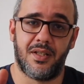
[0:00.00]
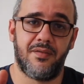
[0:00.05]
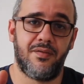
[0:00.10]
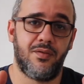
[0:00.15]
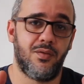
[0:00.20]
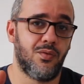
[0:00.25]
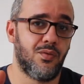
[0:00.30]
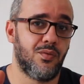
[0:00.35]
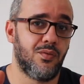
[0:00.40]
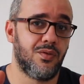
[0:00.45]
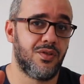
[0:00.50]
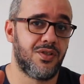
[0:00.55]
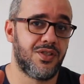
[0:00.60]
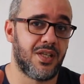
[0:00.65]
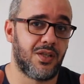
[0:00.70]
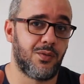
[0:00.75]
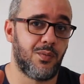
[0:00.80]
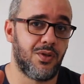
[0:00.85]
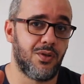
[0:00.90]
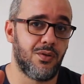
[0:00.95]
If you
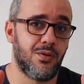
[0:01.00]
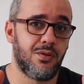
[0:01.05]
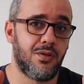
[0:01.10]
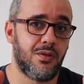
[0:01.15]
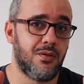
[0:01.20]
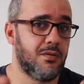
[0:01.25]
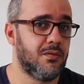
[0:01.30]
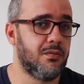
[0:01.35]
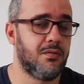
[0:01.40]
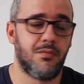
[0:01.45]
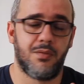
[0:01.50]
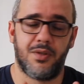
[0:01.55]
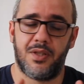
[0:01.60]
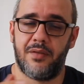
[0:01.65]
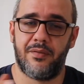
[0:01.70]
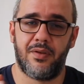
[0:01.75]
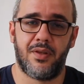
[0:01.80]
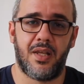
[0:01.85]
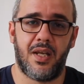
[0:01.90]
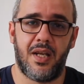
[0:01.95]
start with audio,
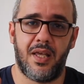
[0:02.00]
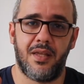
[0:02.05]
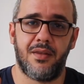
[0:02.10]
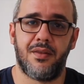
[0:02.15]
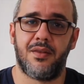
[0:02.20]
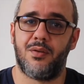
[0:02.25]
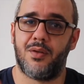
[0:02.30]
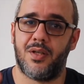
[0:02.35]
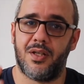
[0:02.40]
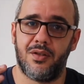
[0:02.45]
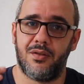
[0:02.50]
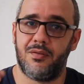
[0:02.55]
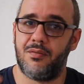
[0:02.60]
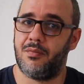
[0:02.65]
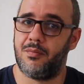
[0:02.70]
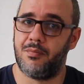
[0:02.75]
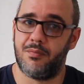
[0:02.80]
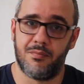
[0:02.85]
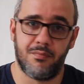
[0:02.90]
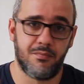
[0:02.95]
whatever the length, you can
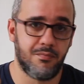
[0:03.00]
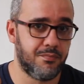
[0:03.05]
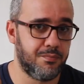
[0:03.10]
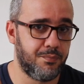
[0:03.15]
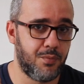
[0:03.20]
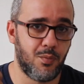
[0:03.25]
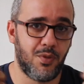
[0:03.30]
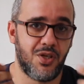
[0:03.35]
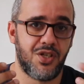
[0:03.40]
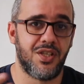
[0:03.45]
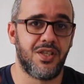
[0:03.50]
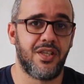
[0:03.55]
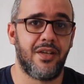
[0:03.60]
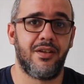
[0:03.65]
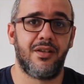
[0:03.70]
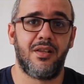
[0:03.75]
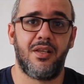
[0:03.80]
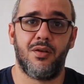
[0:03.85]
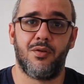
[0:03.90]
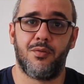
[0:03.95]
publish it
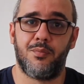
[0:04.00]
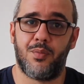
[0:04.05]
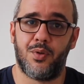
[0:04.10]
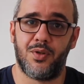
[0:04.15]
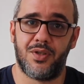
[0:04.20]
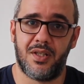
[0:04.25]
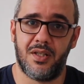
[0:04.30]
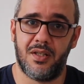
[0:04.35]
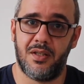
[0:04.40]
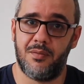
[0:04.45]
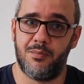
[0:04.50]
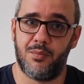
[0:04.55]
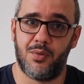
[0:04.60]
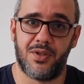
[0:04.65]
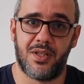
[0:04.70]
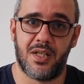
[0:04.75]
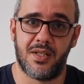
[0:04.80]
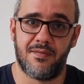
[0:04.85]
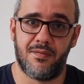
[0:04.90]
directly in podcast